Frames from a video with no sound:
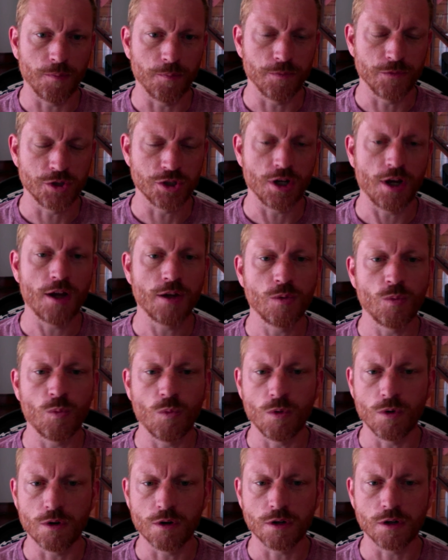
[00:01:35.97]
John
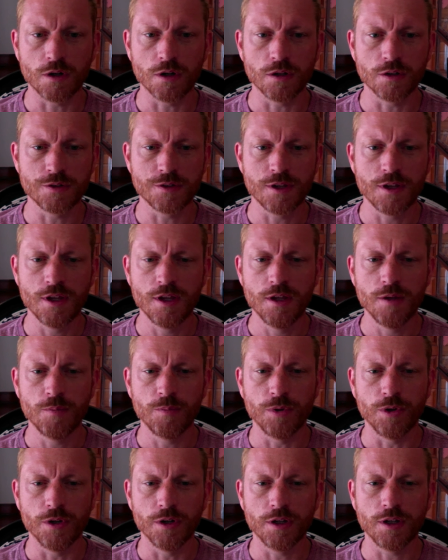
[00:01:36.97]
Warner's
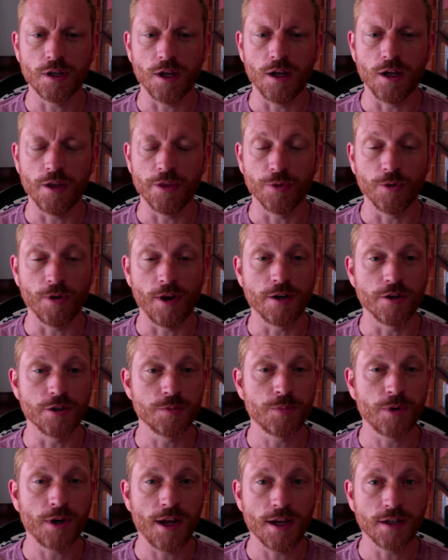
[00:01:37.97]
book, The Writer's
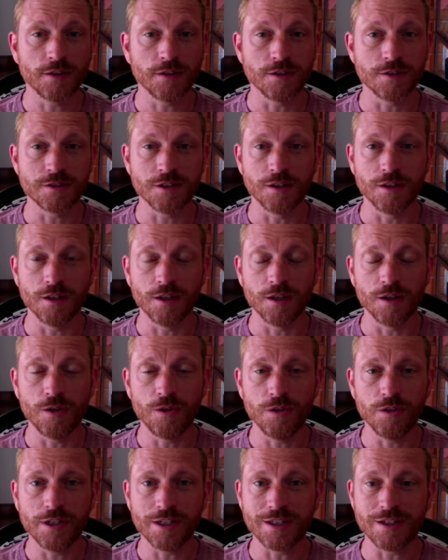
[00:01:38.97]
Practice. And the
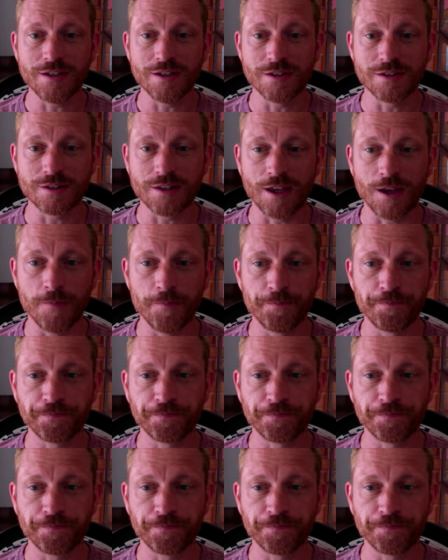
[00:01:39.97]
whole idea is that